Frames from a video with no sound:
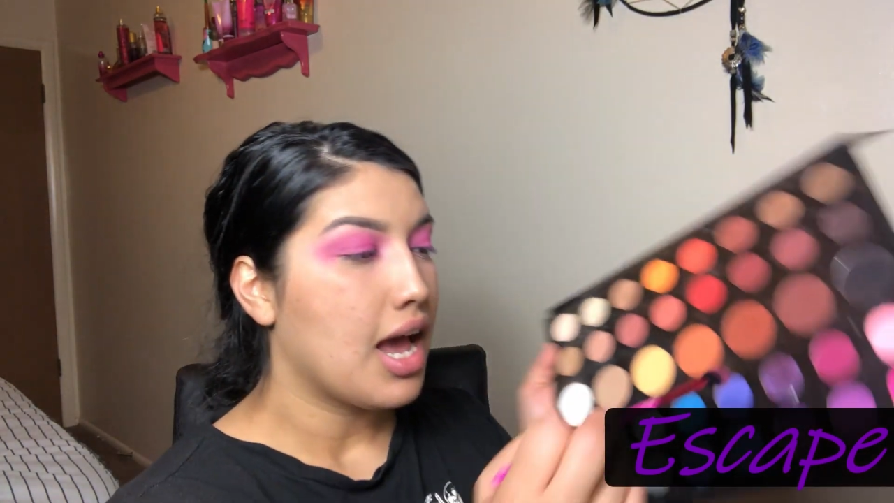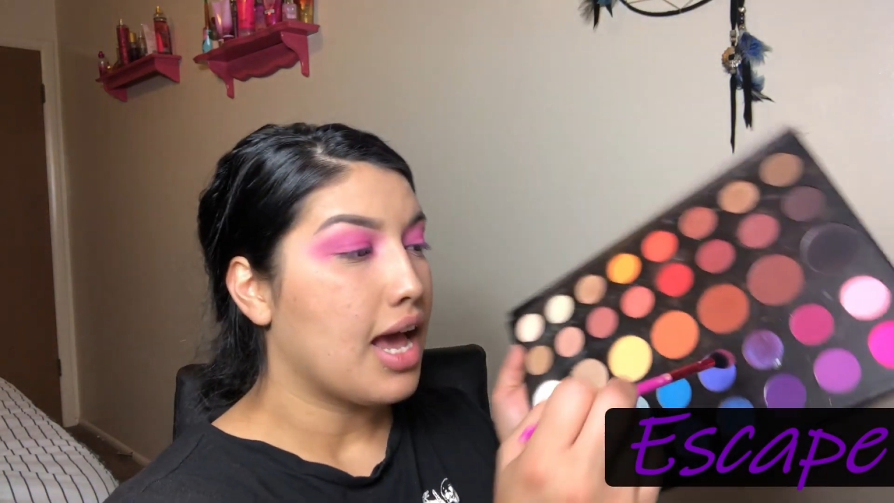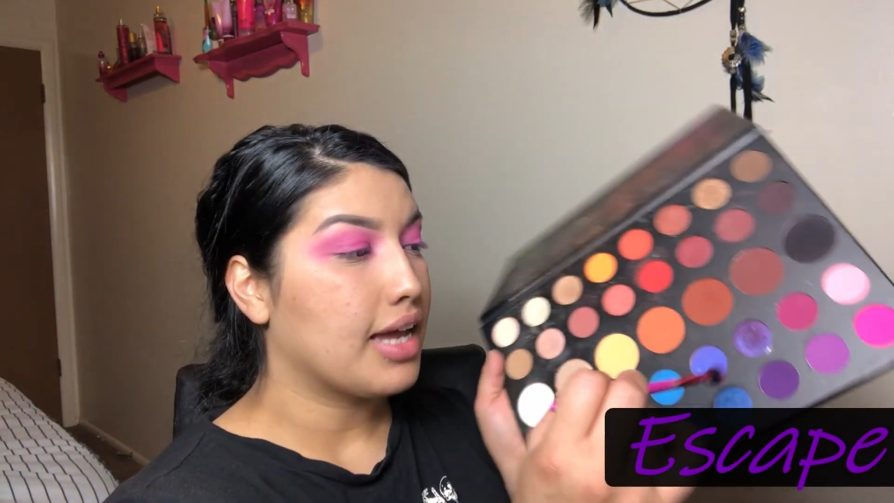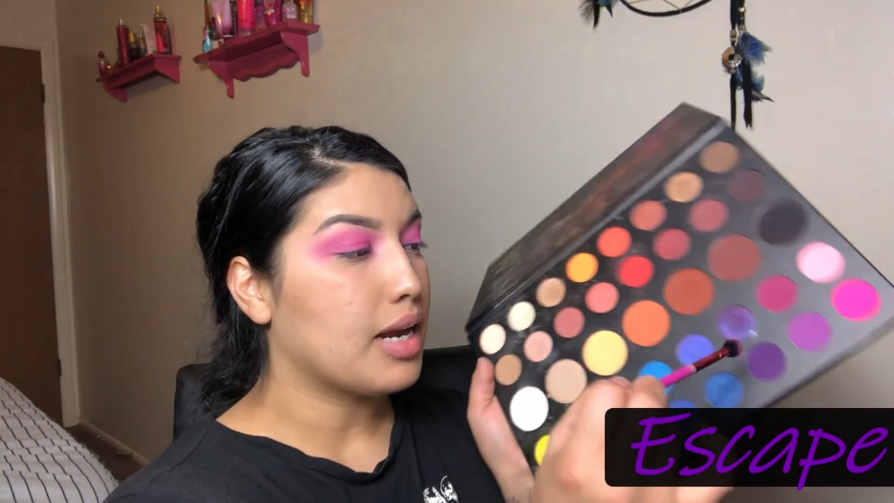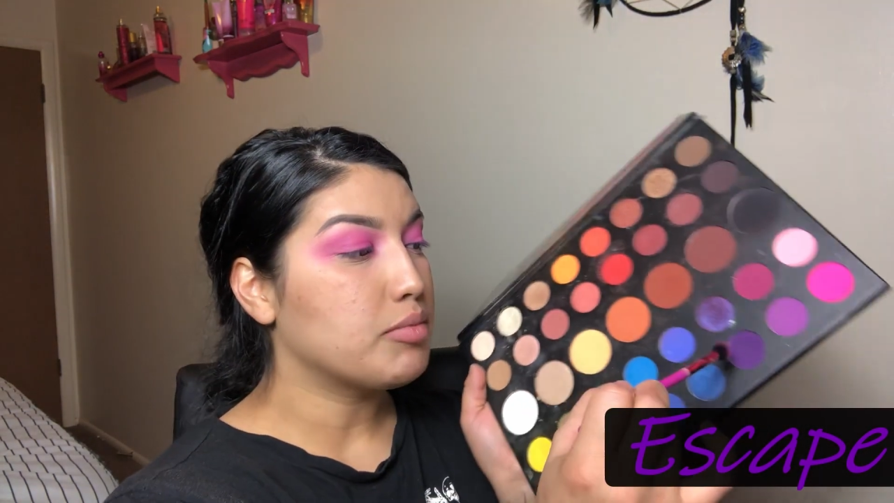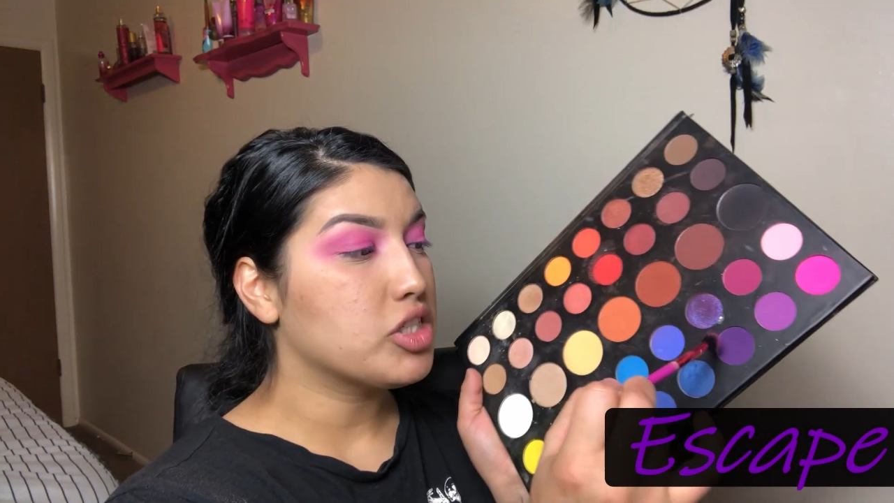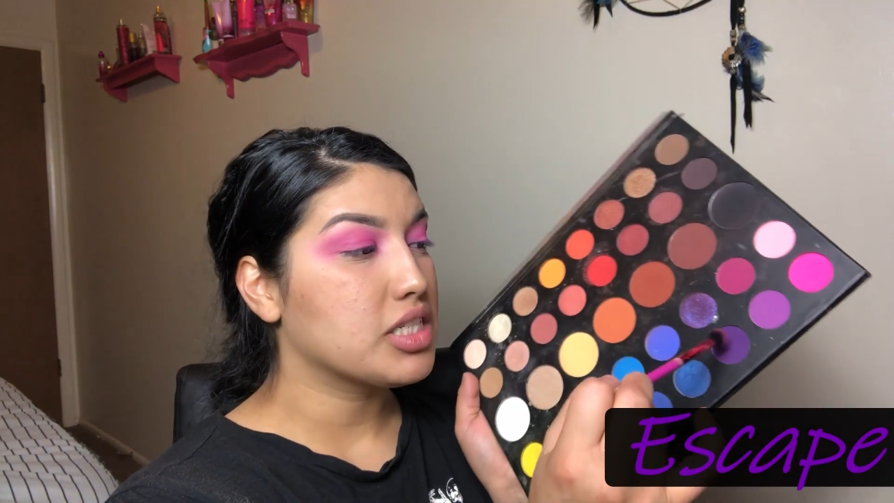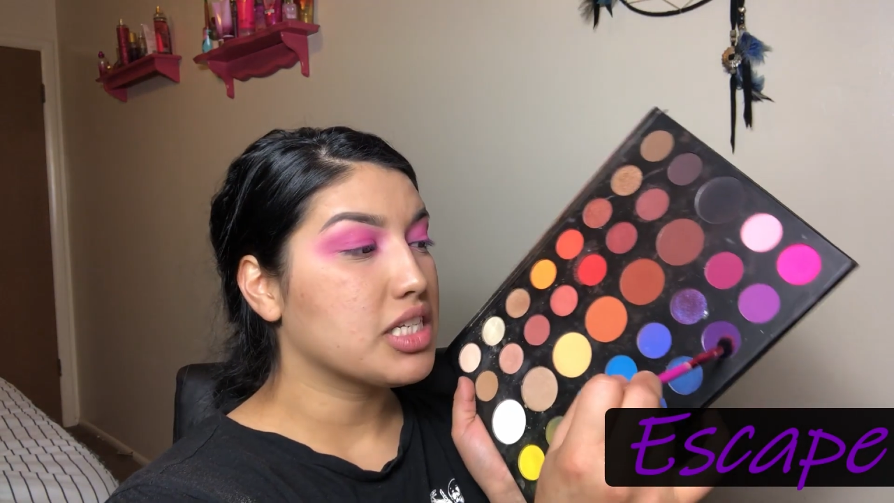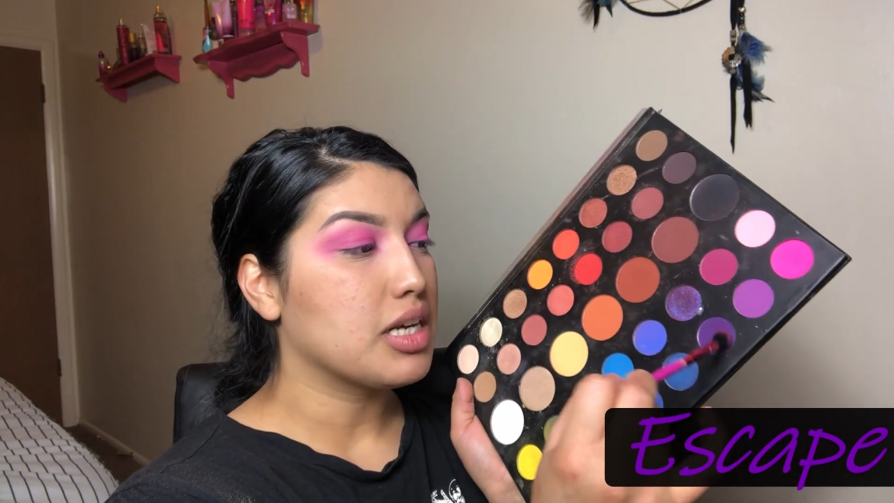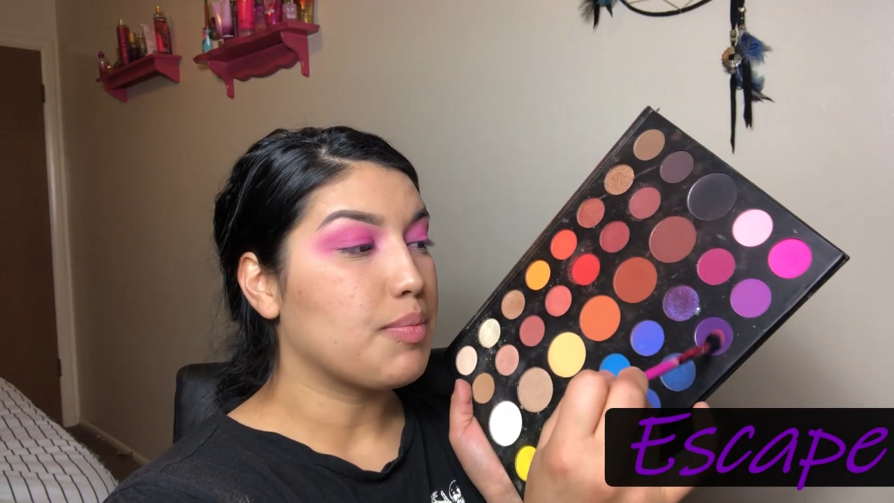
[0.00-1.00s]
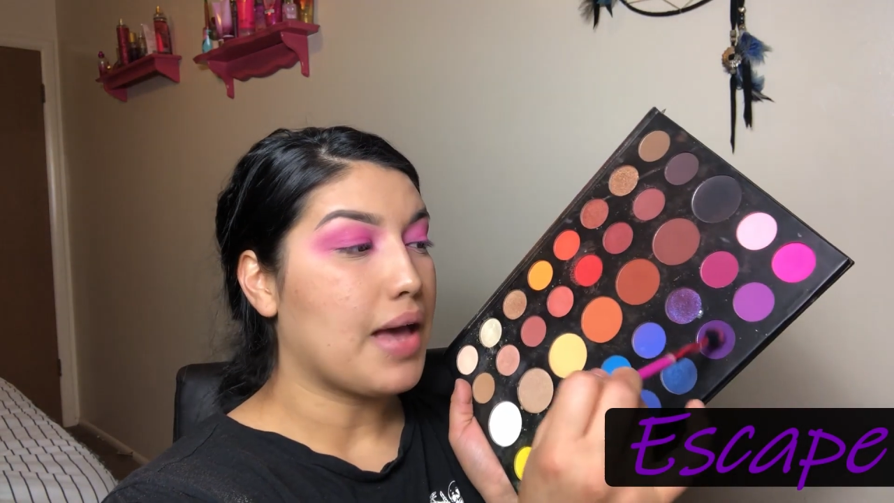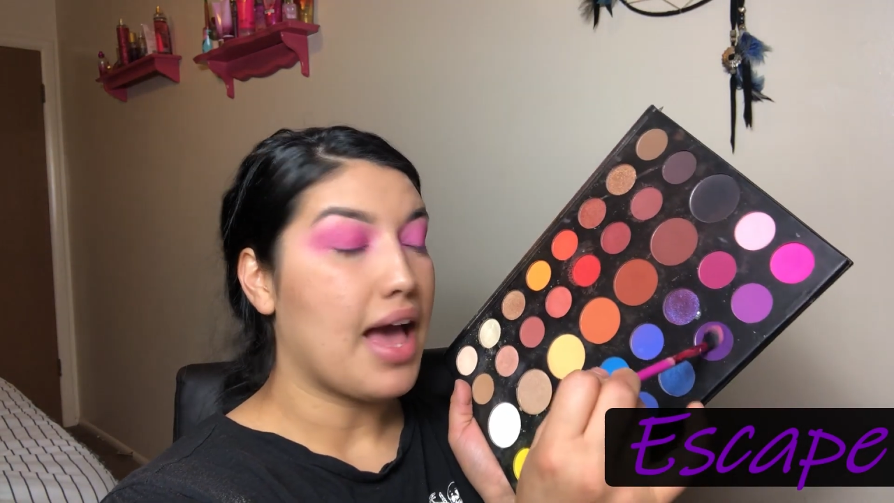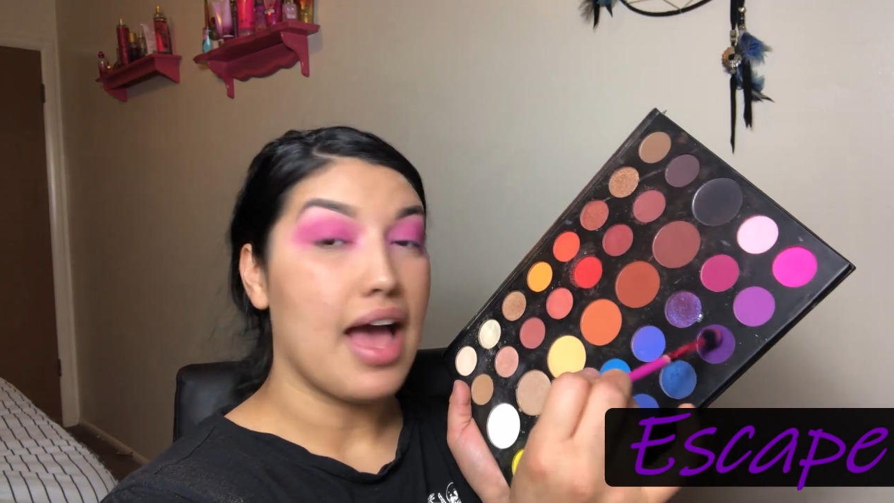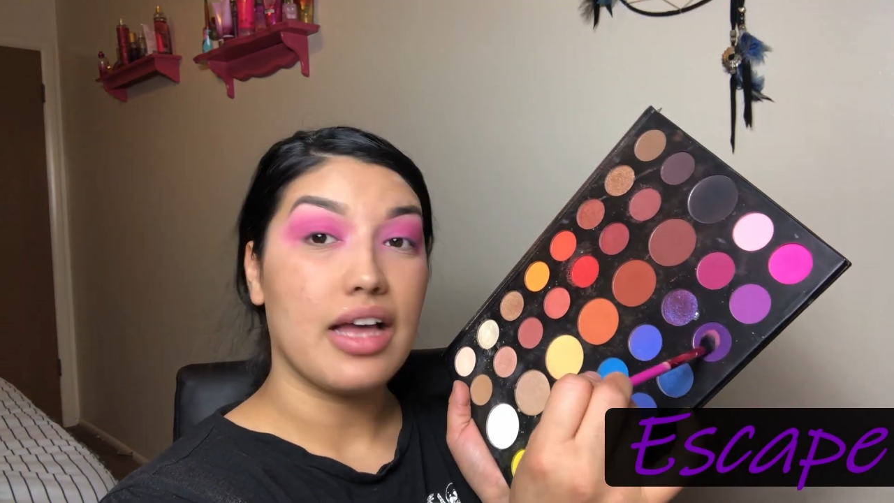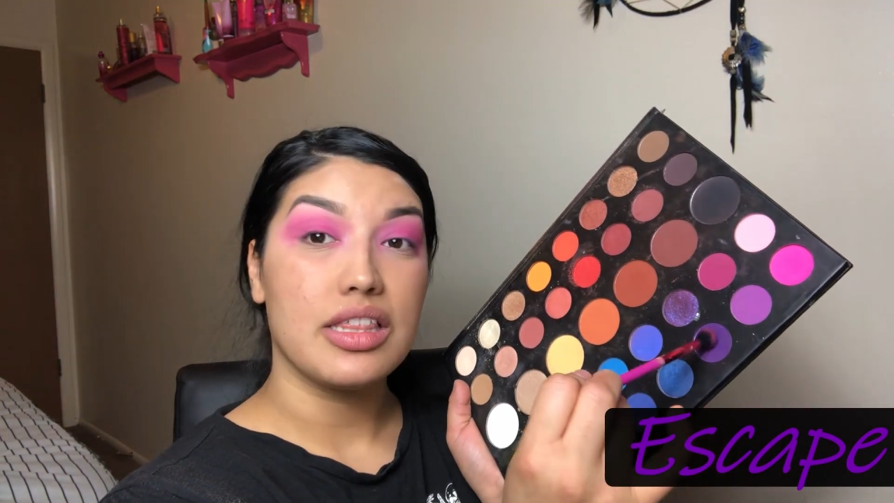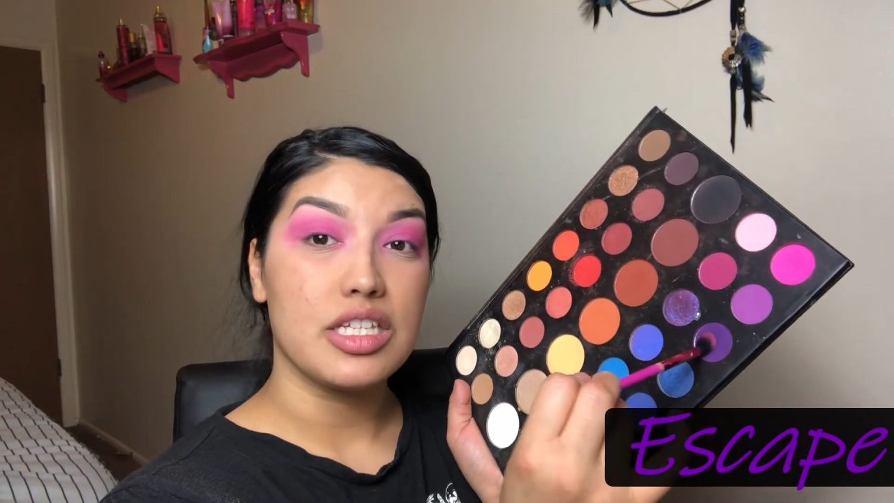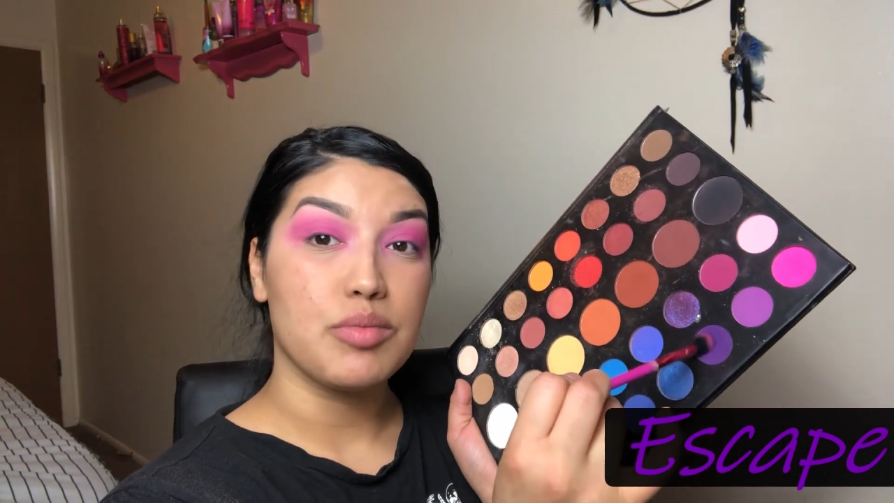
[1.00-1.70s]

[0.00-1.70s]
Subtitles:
and I'm just gonna pack this